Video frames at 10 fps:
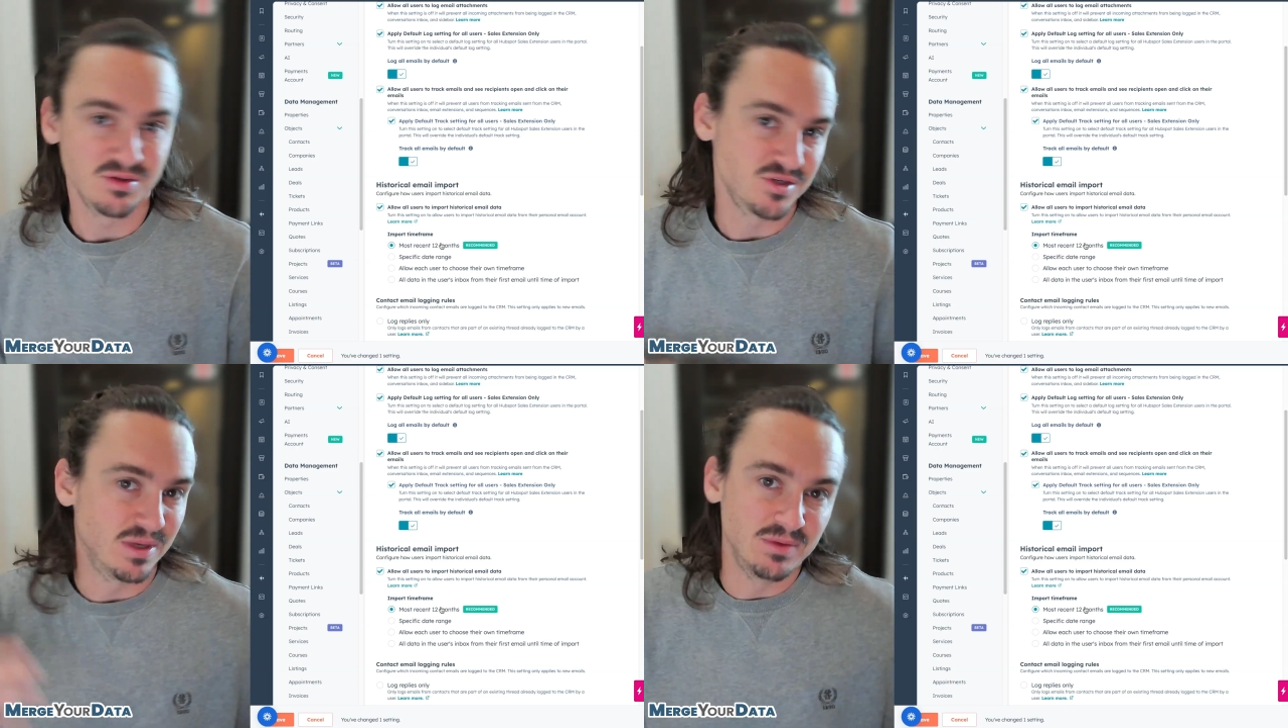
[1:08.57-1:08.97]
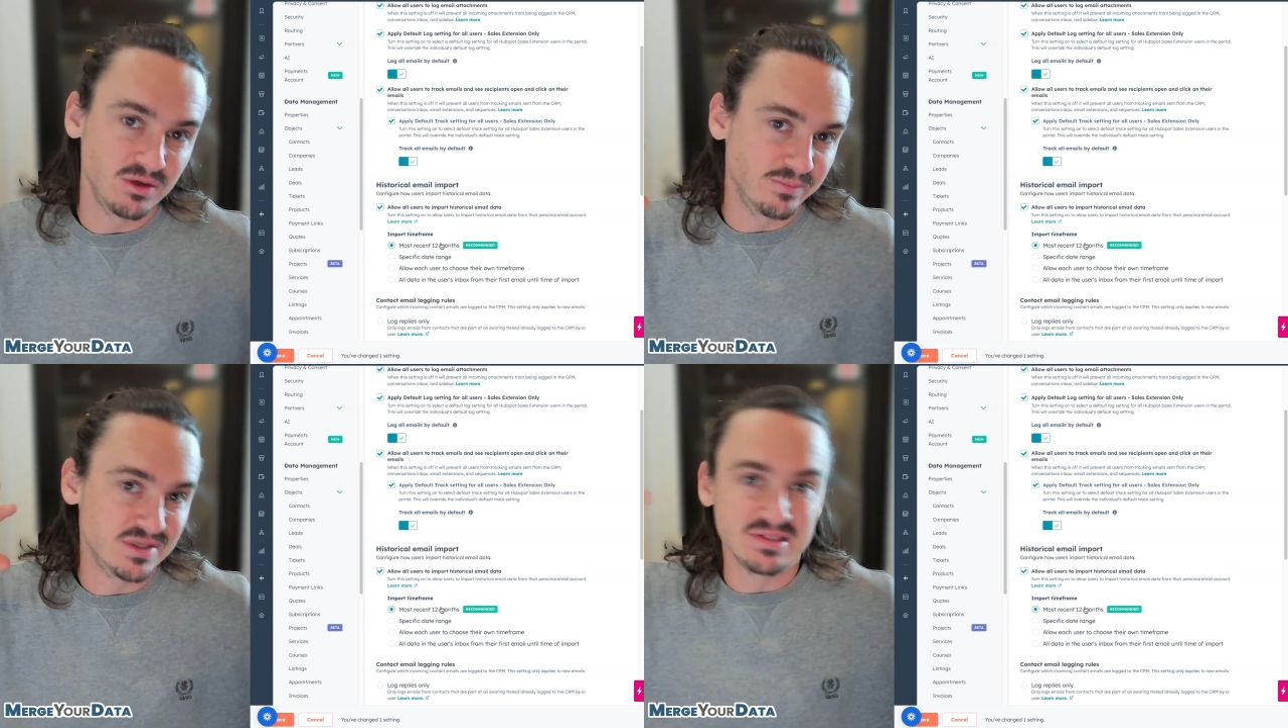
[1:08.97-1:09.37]
So maybe
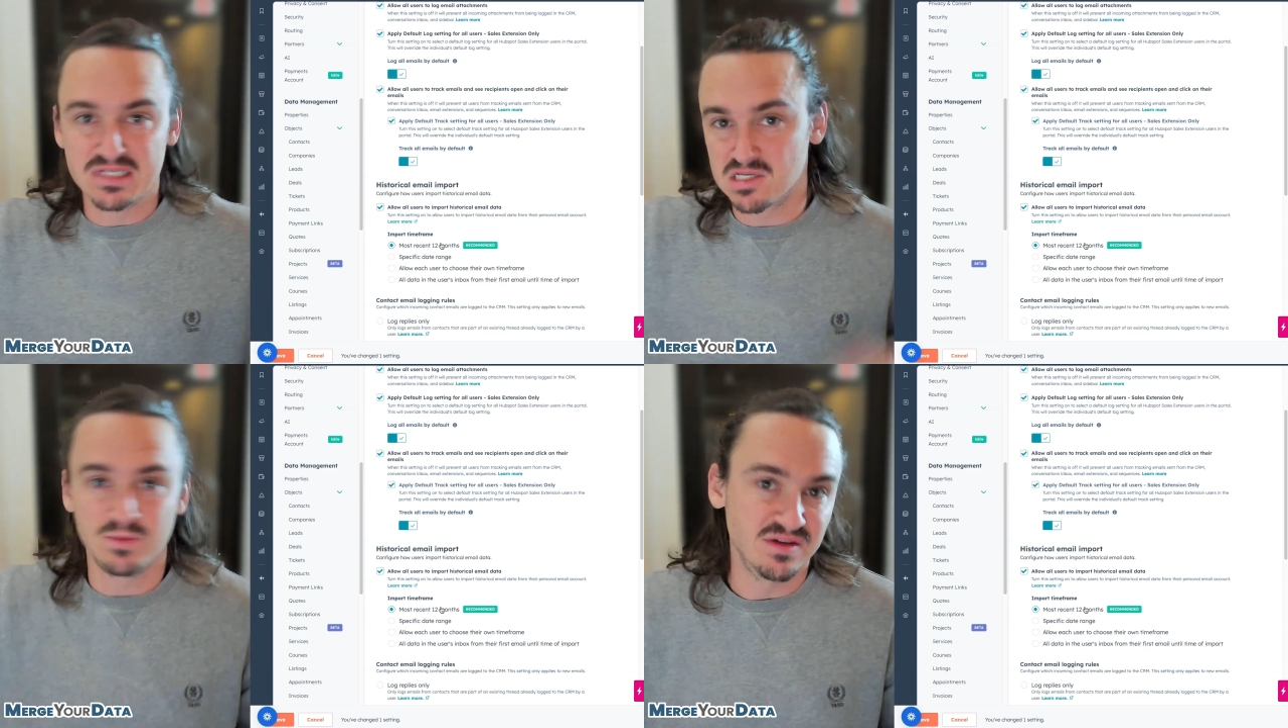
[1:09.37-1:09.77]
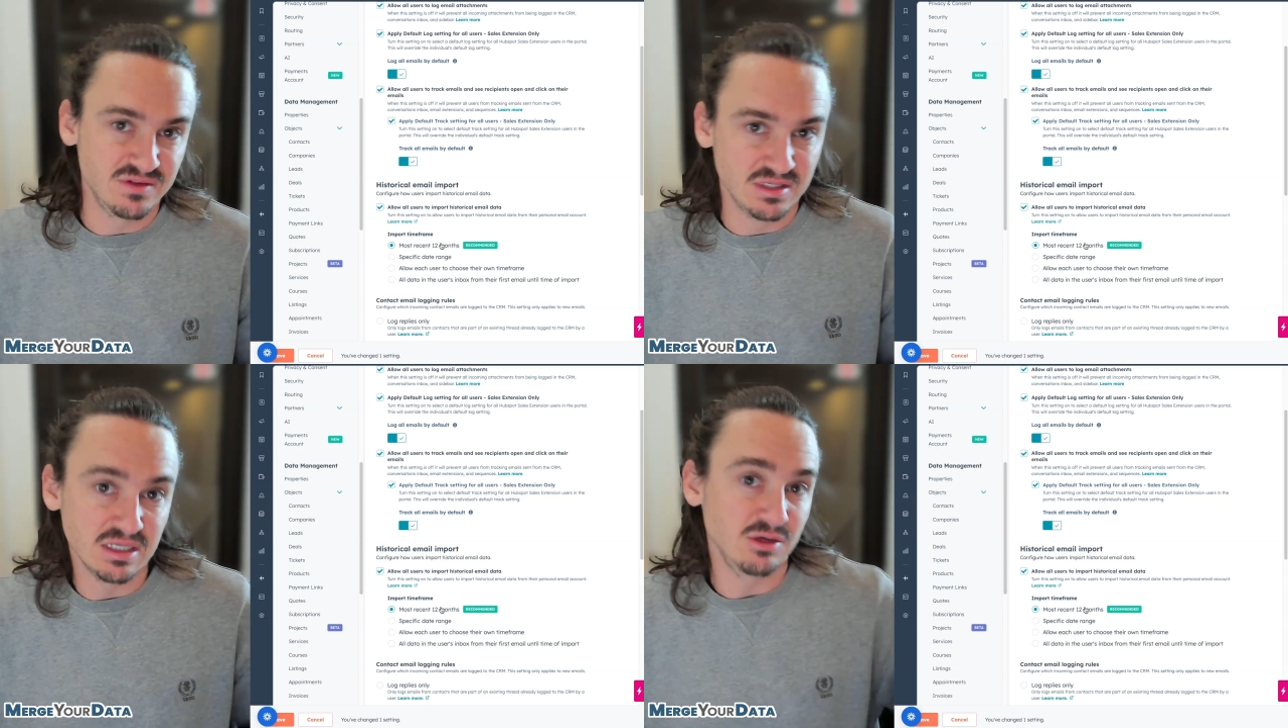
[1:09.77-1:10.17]
your business has
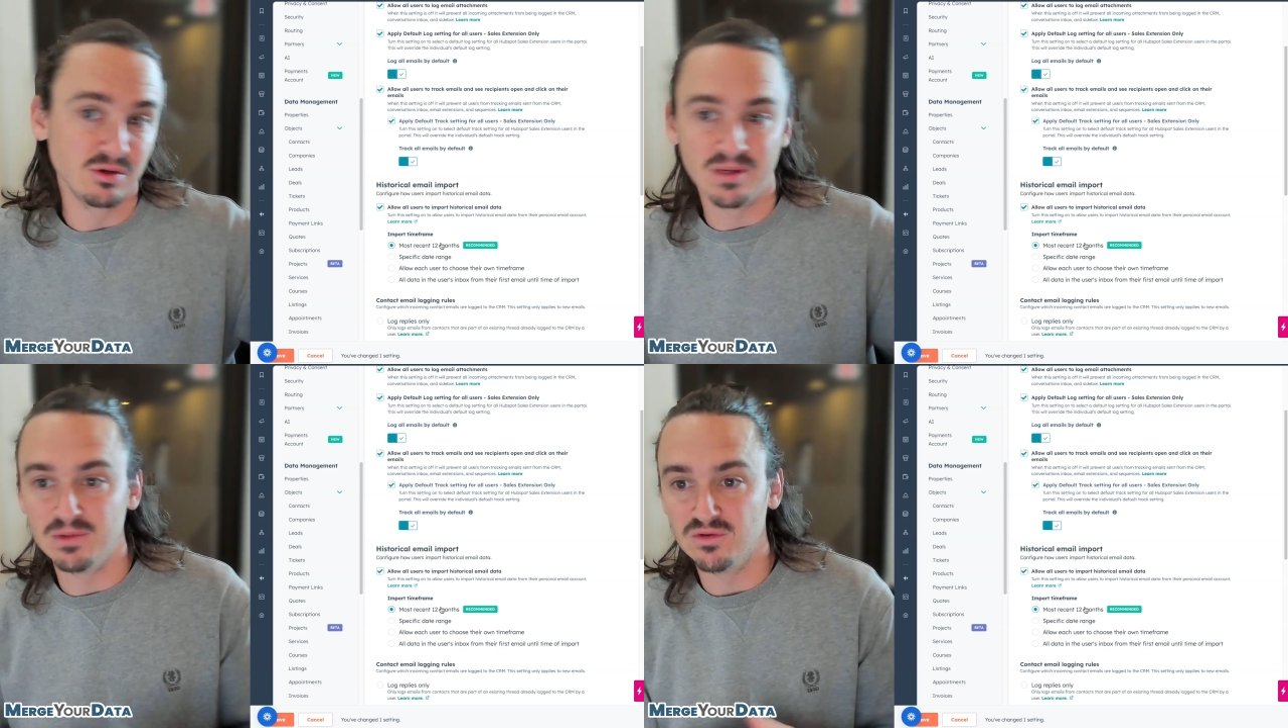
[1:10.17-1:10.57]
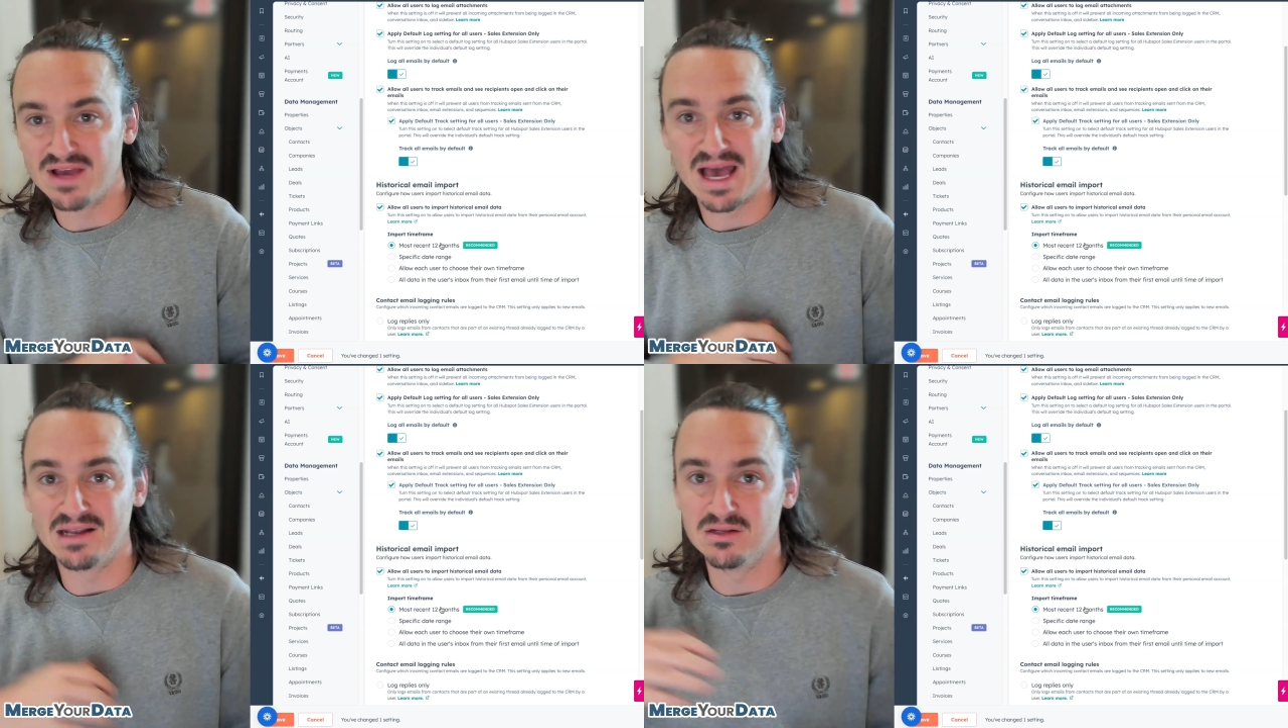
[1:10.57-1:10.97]
pivoted, or maybe
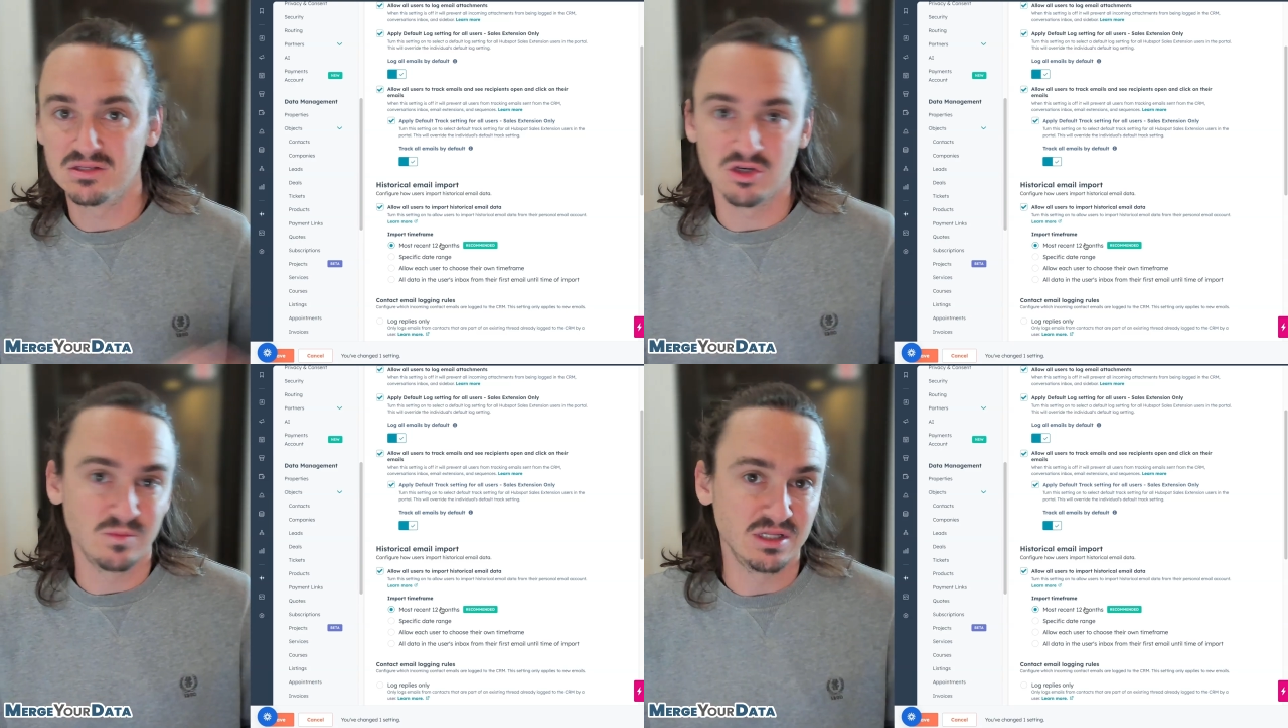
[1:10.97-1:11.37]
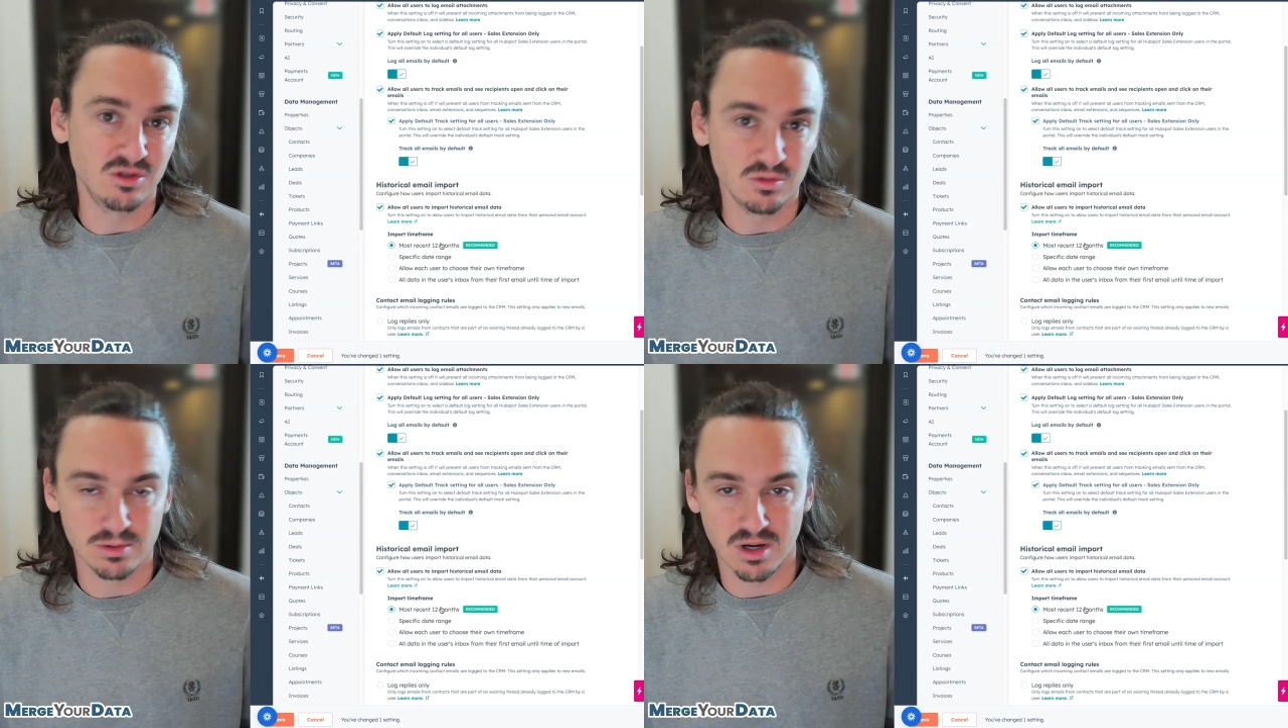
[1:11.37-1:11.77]
you've added so many
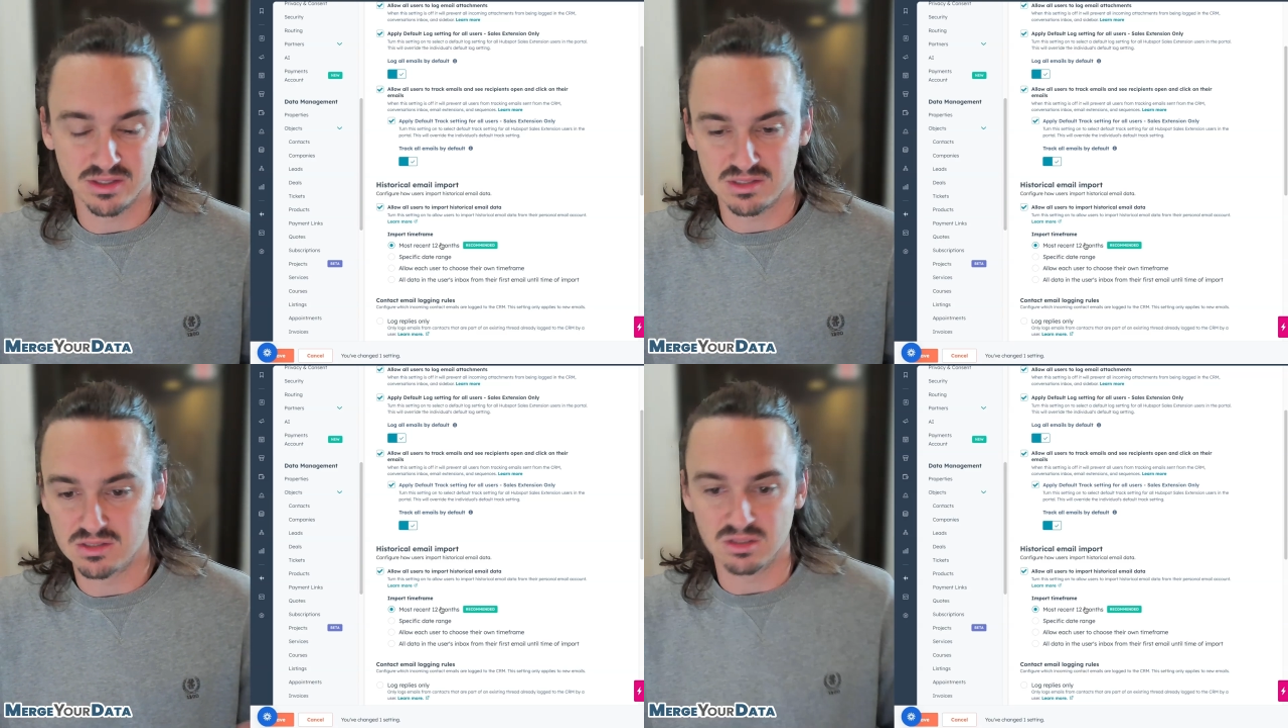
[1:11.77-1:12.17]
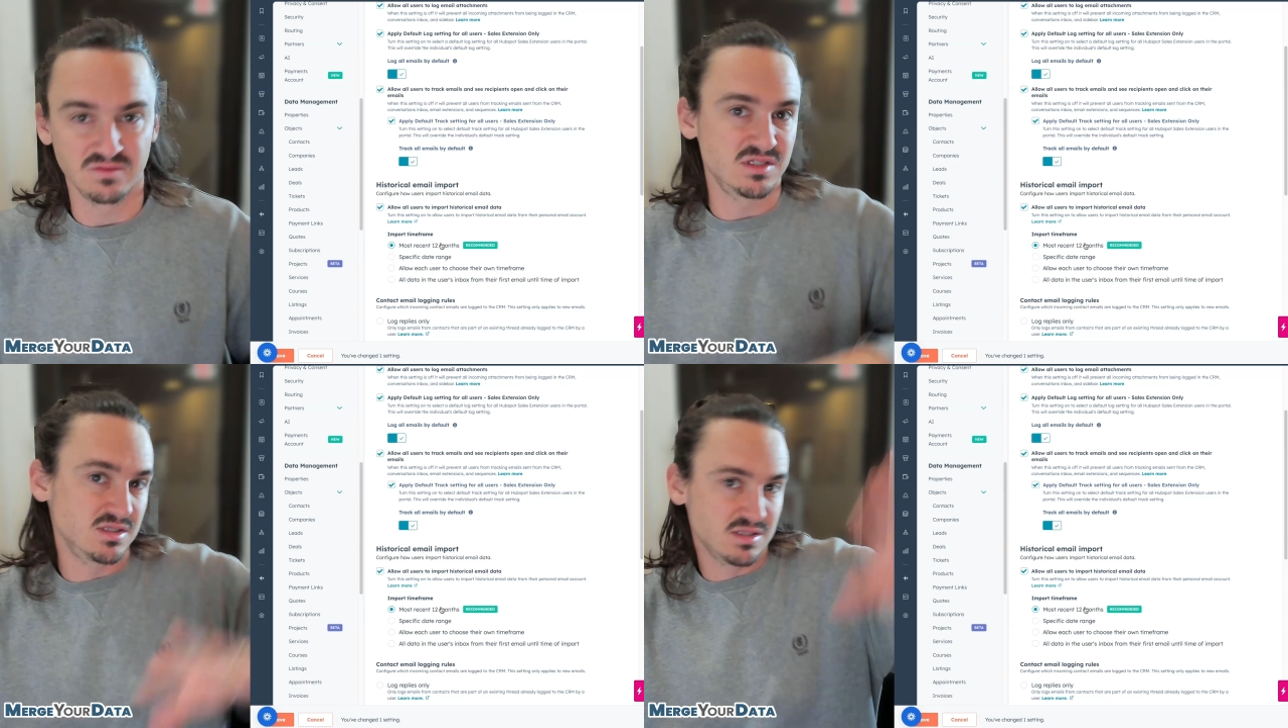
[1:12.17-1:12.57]
new products and
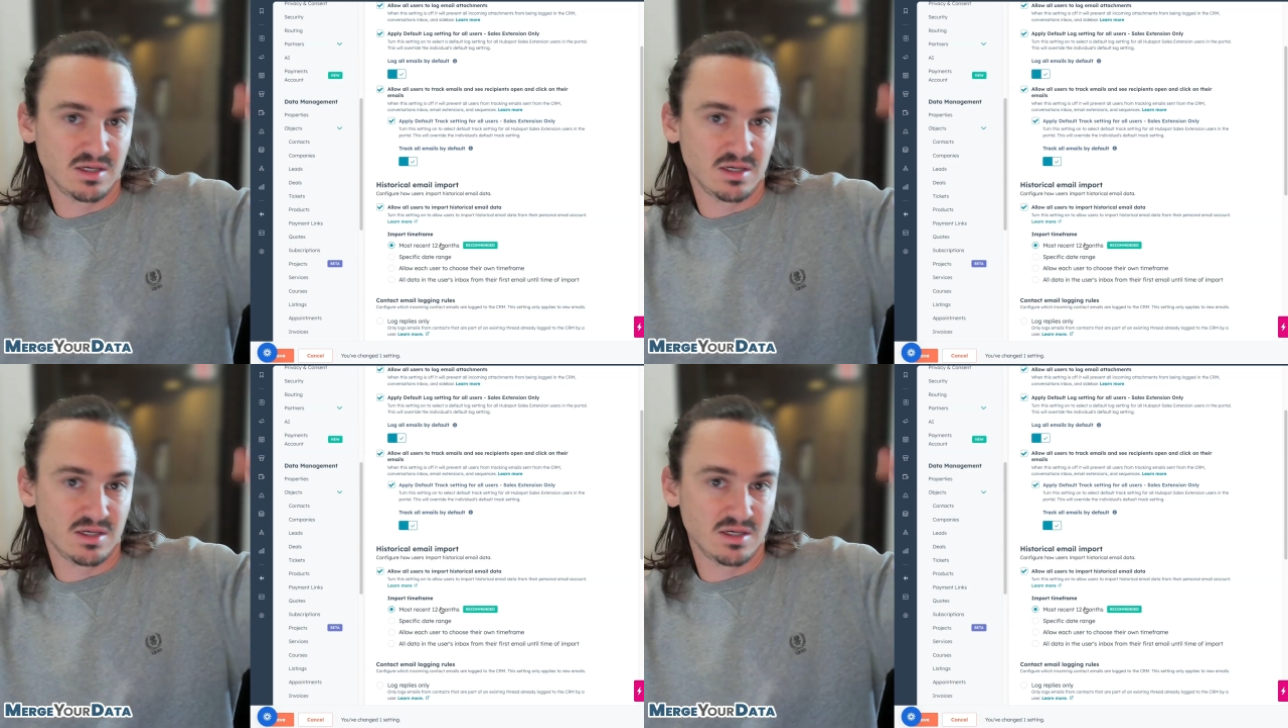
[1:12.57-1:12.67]
services,